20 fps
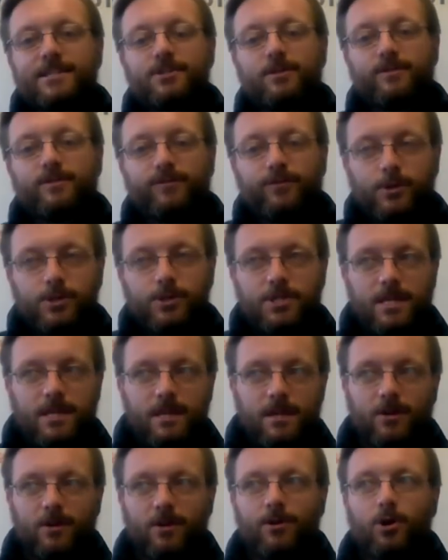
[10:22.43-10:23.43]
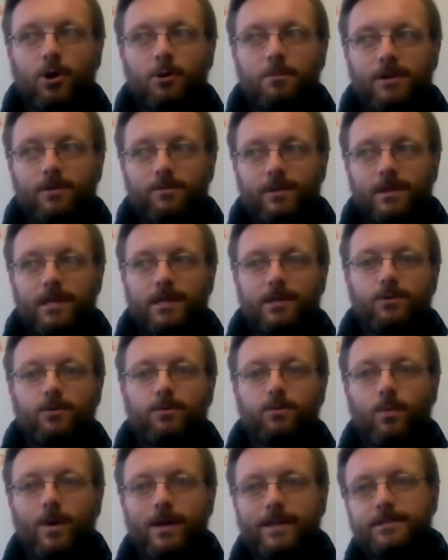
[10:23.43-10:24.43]
So the first year, nobody really knew
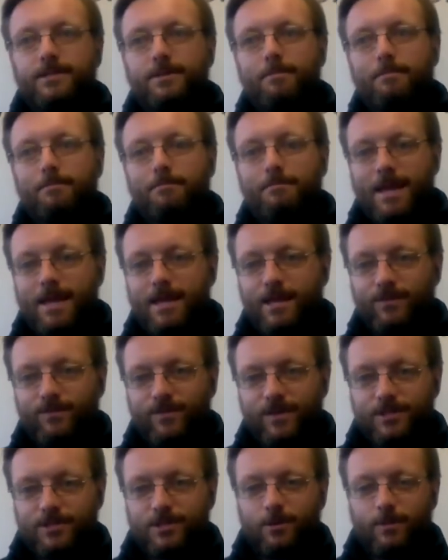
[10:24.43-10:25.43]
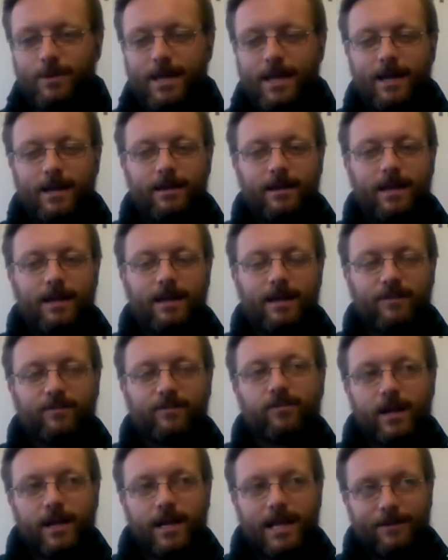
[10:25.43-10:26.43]
what to make of it. So we had a
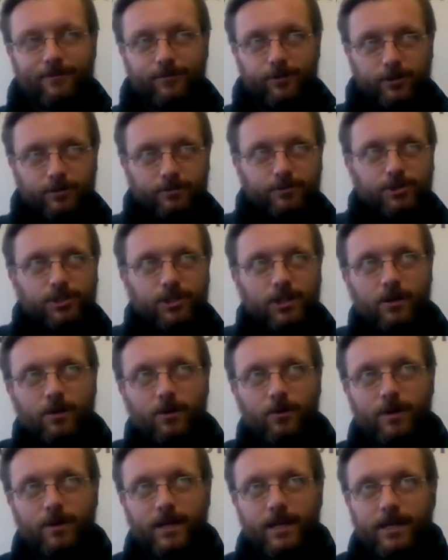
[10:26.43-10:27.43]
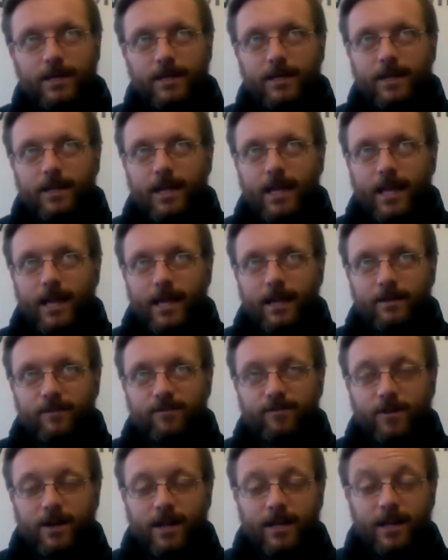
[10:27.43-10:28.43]
Friday afternoon show and a
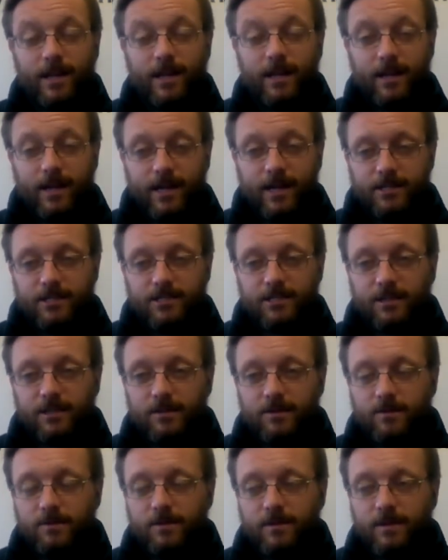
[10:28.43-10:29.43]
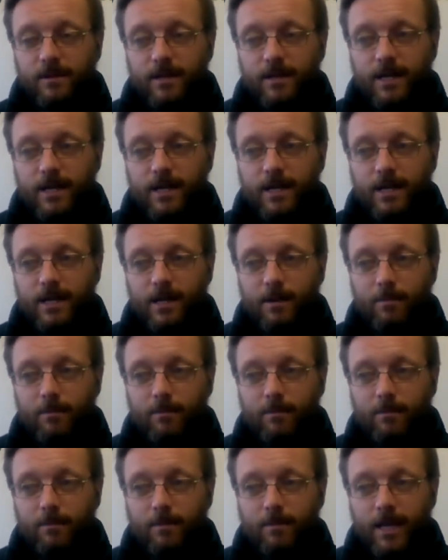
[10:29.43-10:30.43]
Friday night show,
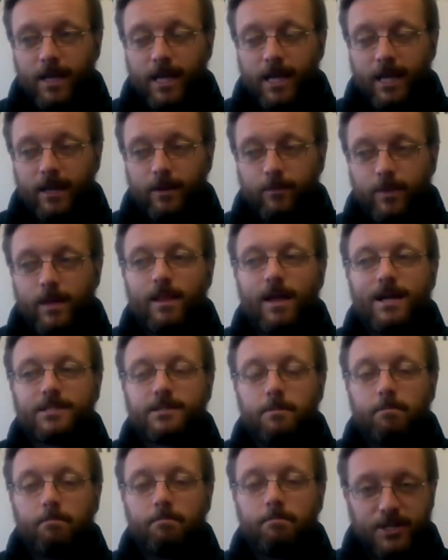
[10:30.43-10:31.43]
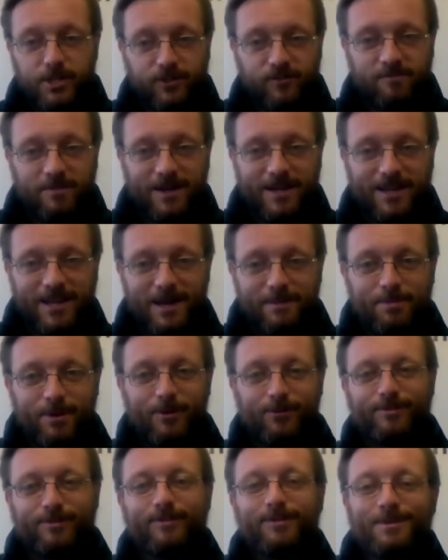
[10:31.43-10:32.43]
and we lost a bunch of money on
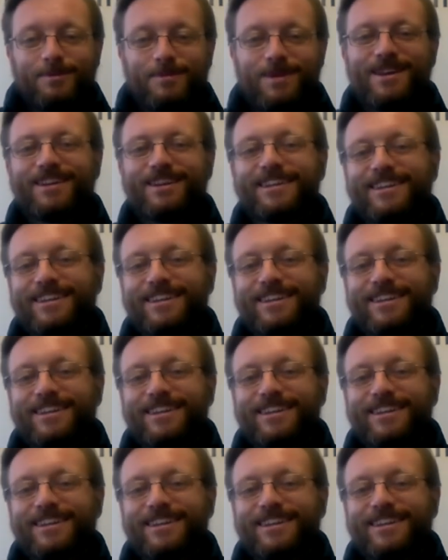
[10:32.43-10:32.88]
both of them.